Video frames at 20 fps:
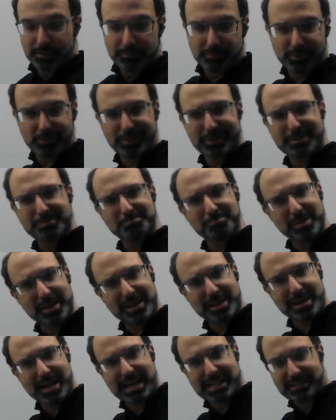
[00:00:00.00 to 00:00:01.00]
but what's
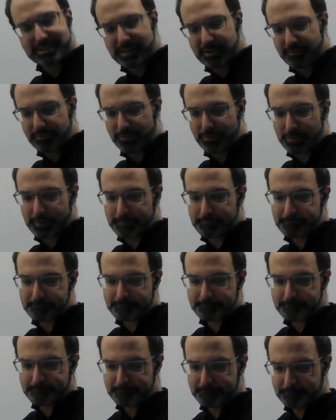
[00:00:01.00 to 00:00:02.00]
B asking for?
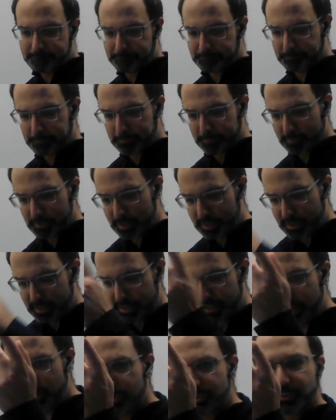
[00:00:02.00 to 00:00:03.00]

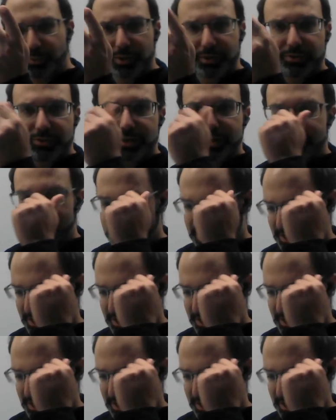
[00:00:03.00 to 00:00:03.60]
Here's where things